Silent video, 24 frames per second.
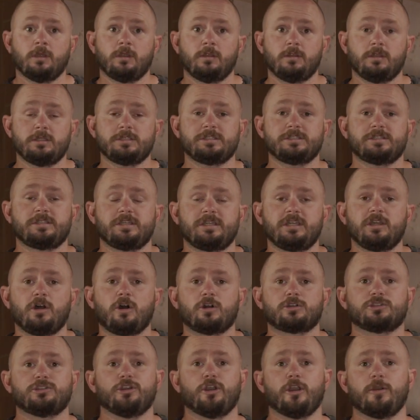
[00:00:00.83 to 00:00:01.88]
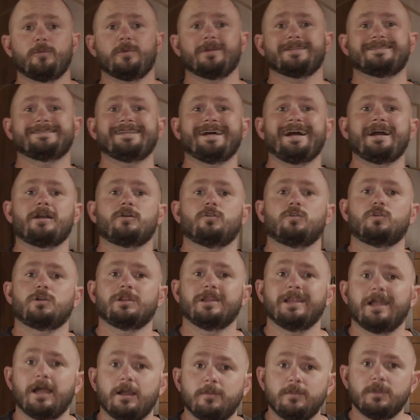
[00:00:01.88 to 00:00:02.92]
This is the October Tackle
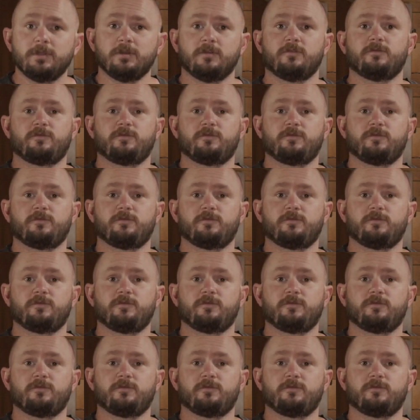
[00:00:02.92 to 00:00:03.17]
Club